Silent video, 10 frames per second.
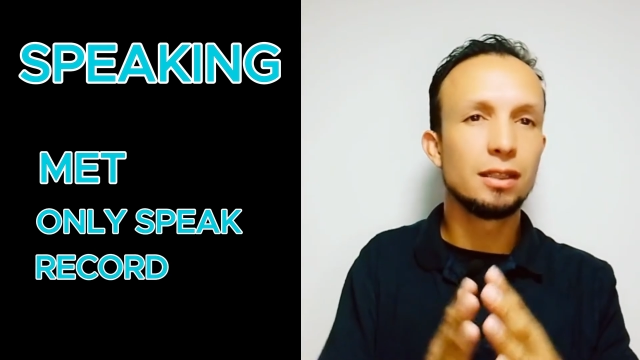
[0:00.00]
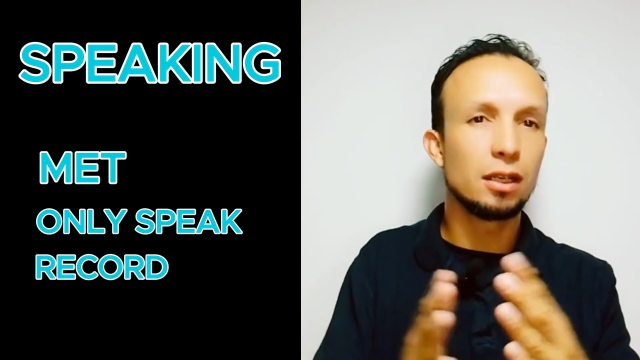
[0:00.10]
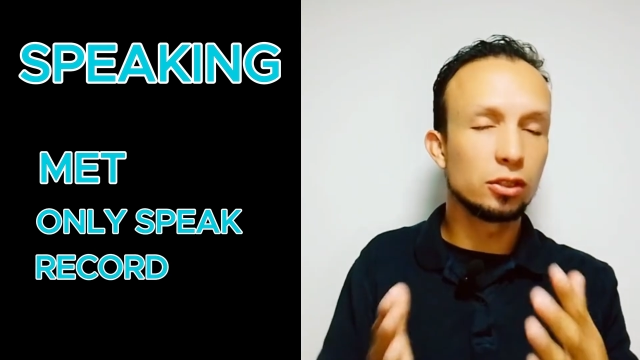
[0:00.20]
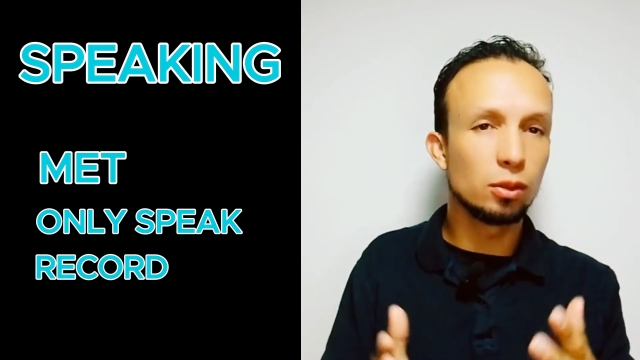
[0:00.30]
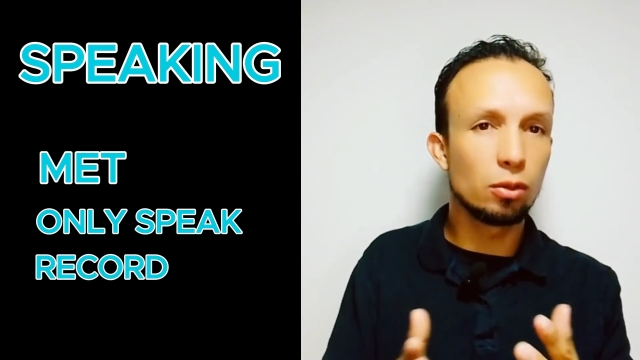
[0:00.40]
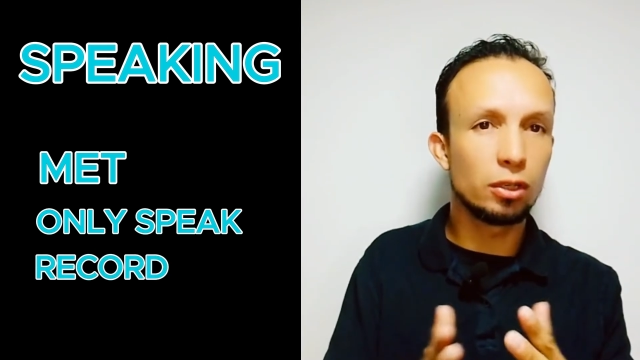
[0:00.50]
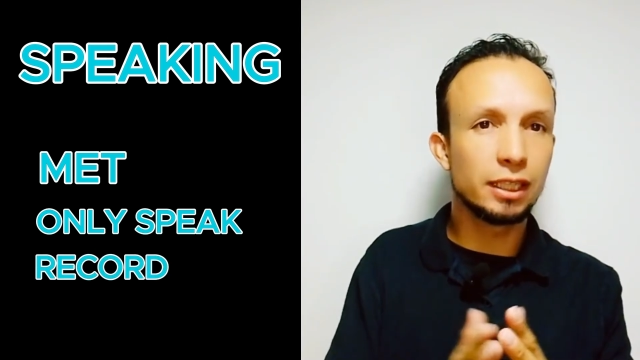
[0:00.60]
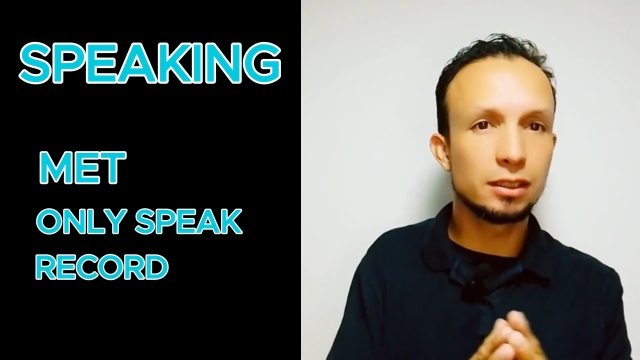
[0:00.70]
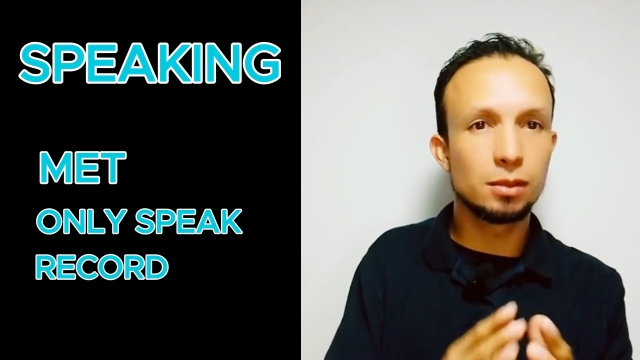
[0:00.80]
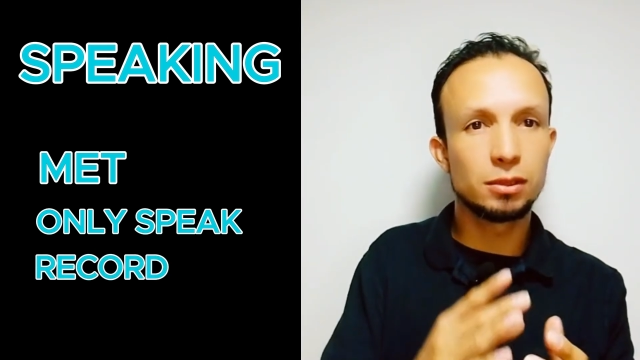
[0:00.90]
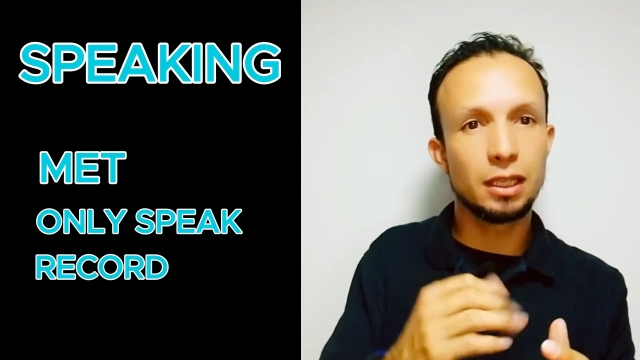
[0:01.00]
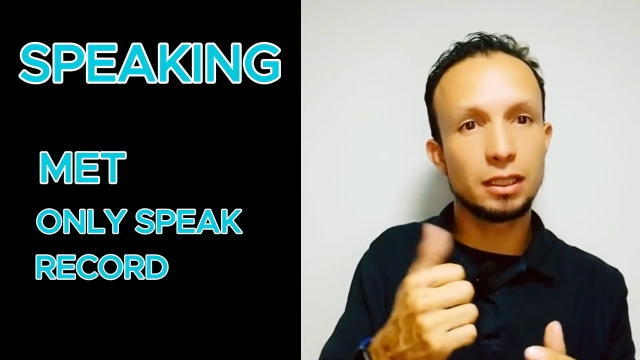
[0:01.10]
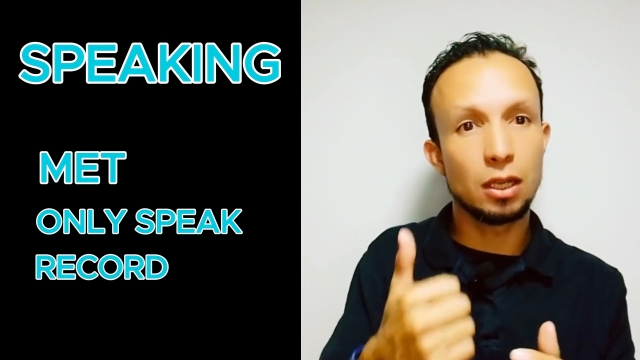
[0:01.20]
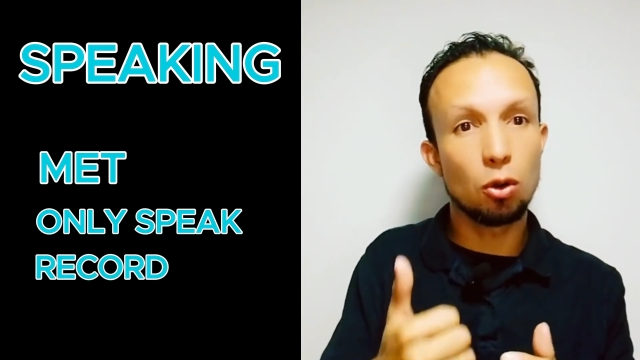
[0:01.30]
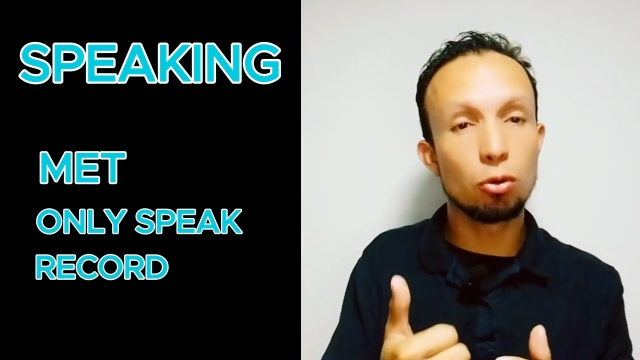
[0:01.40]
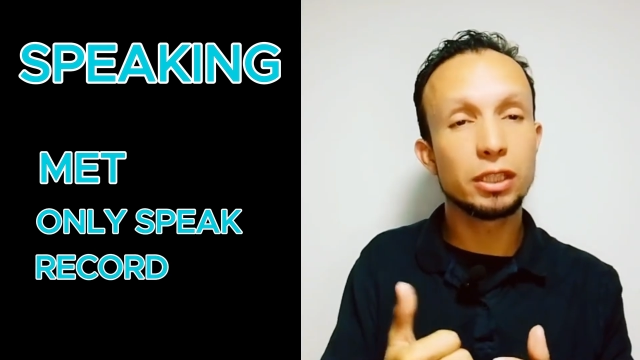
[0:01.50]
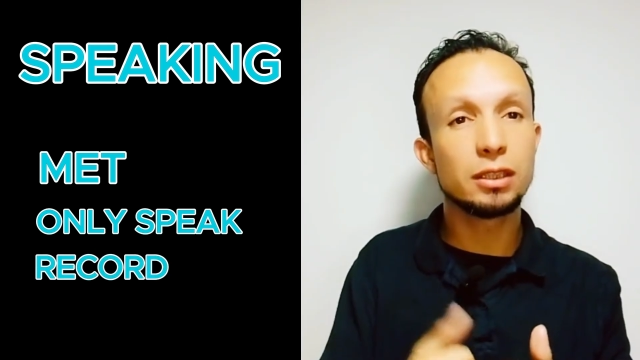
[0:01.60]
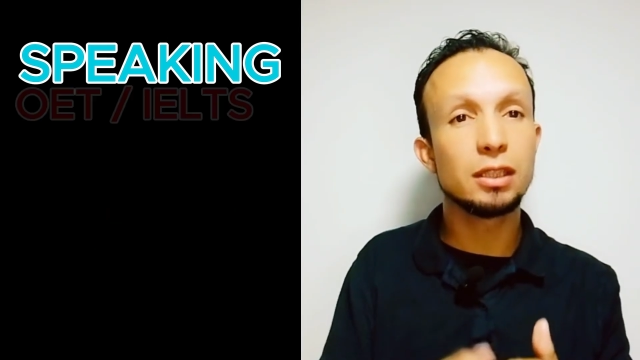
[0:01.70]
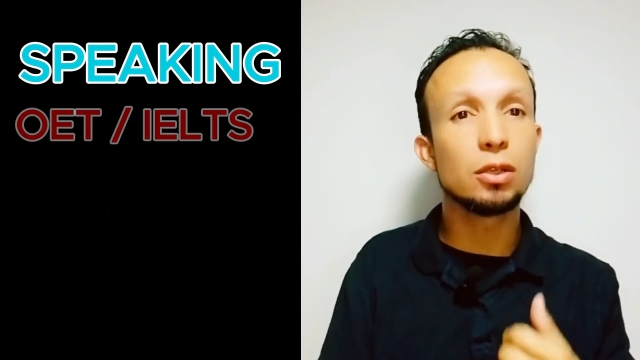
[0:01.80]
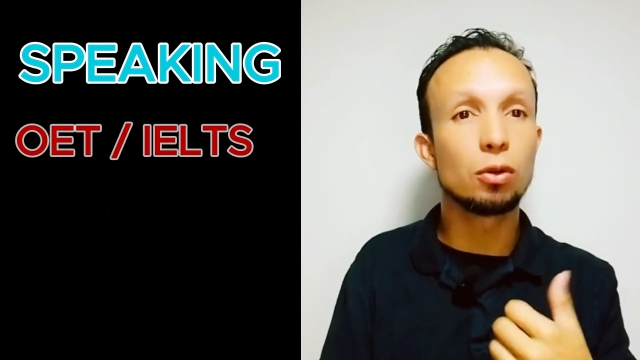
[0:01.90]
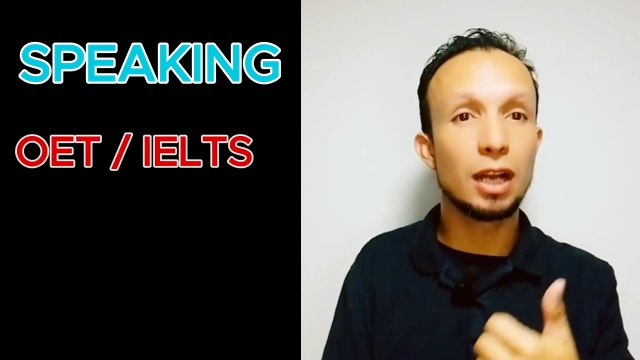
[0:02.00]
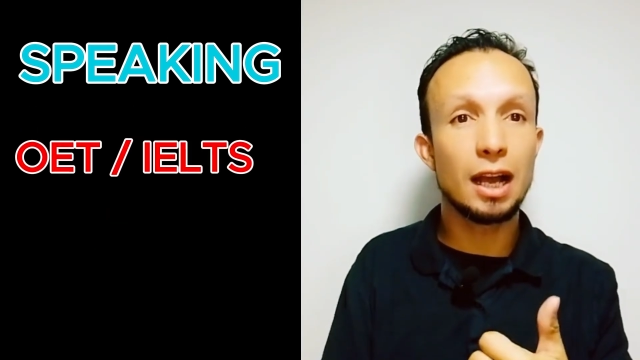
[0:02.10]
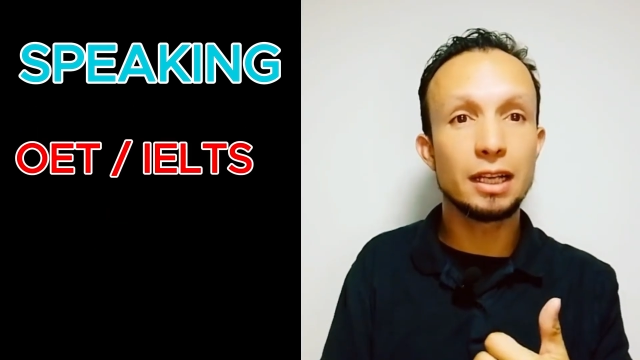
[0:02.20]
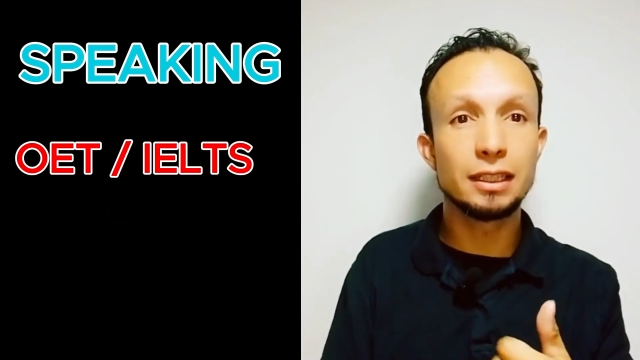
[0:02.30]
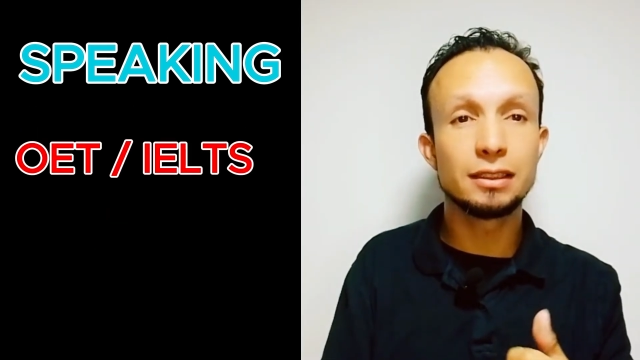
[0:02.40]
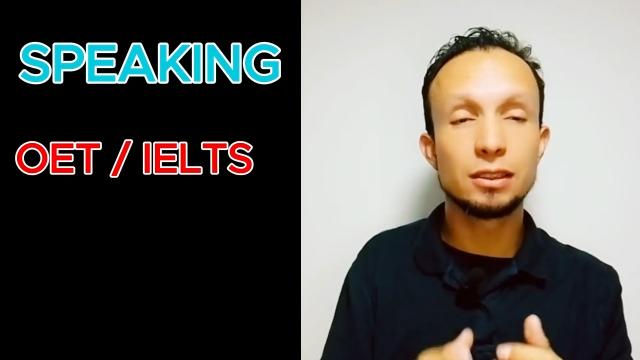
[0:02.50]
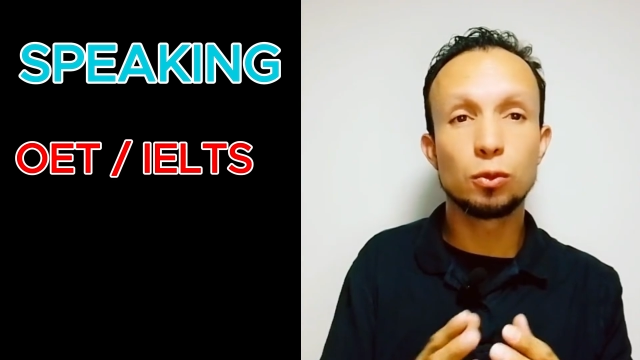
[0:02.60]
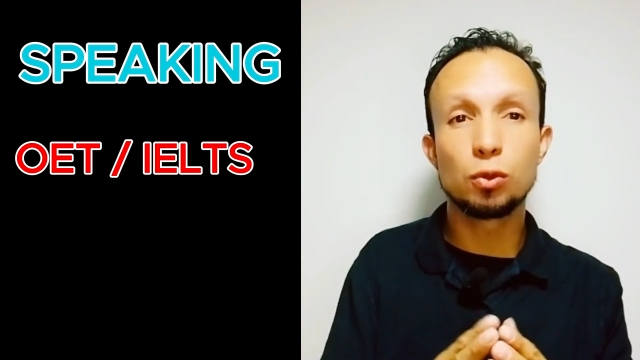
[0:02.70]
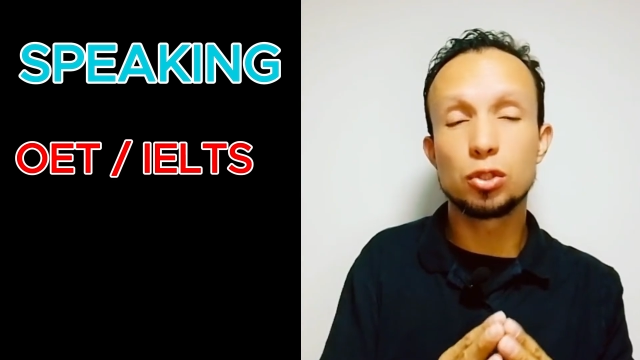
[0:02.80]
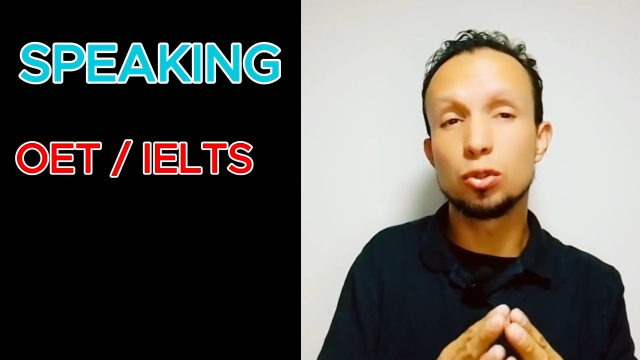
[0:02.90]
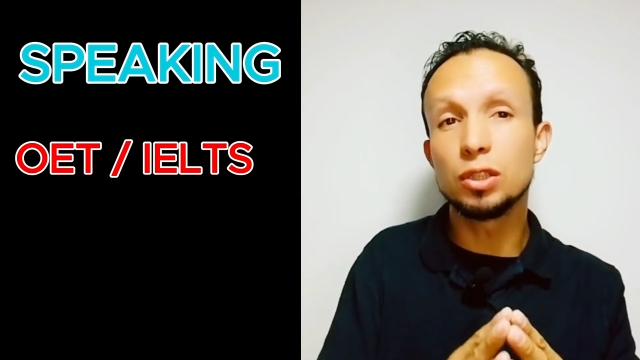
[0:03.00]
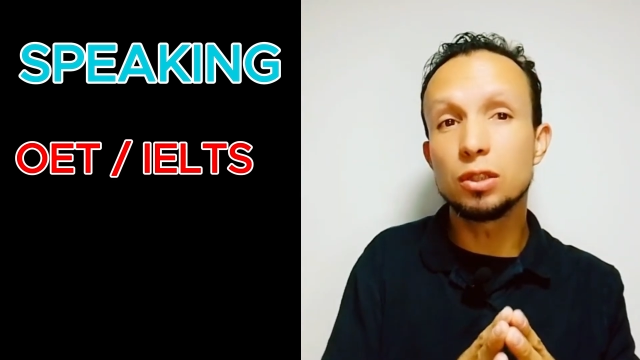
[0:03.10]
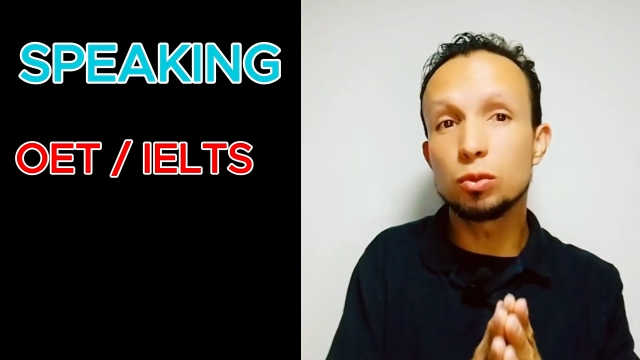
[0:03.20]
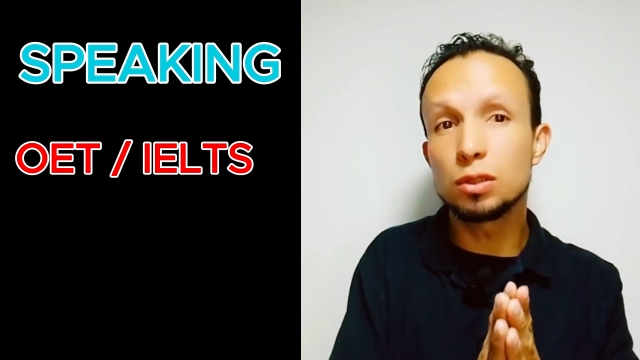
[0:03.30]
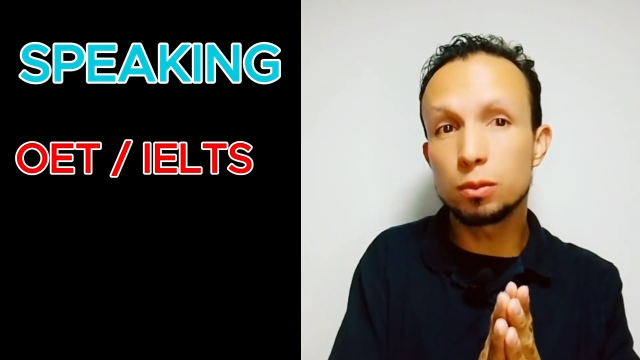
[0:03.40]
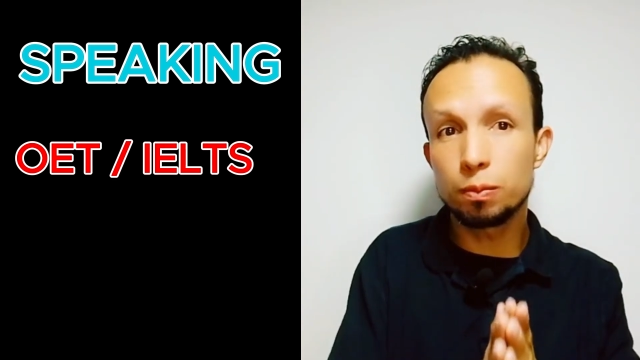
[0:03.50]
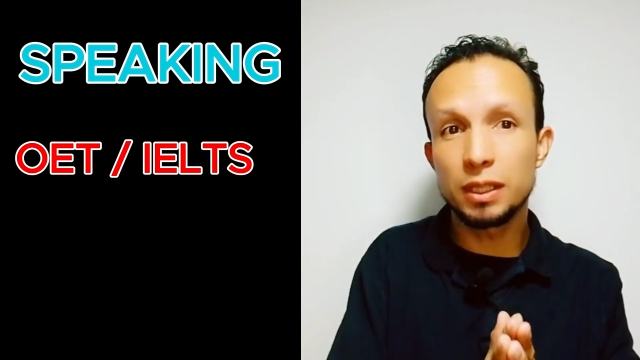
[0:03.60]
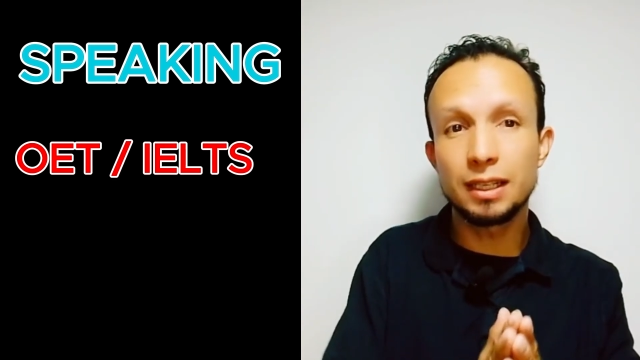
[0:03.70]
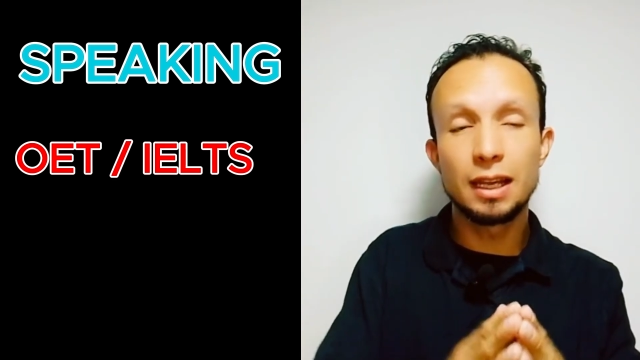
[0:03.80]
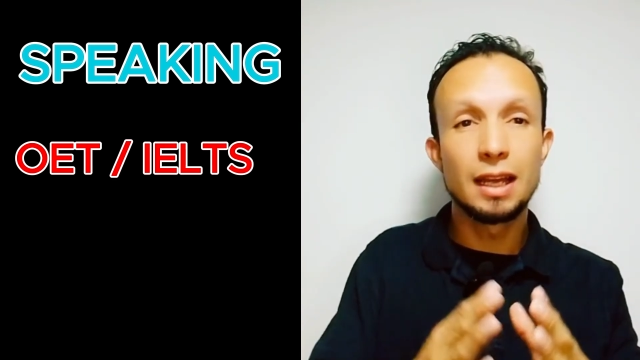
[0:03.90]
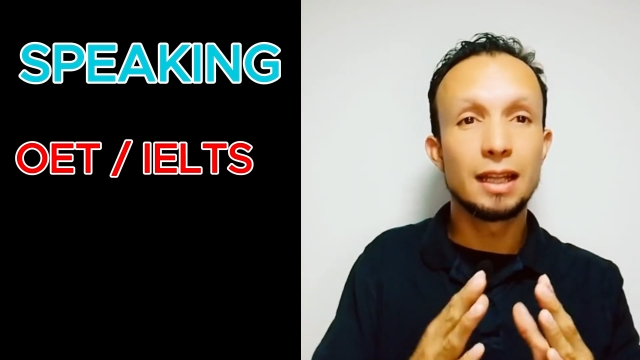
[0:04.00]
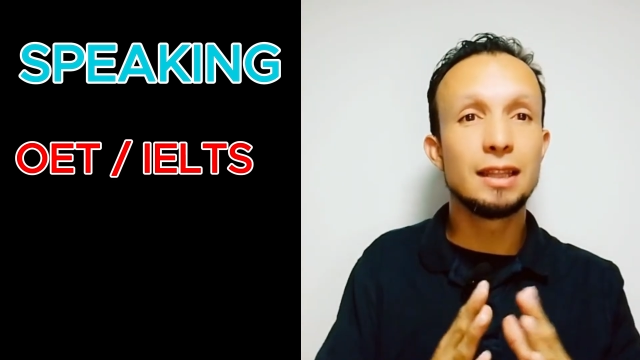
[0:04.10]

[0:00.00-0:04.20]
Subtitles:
There are some other exams like the OET or IELTS in which you need to speak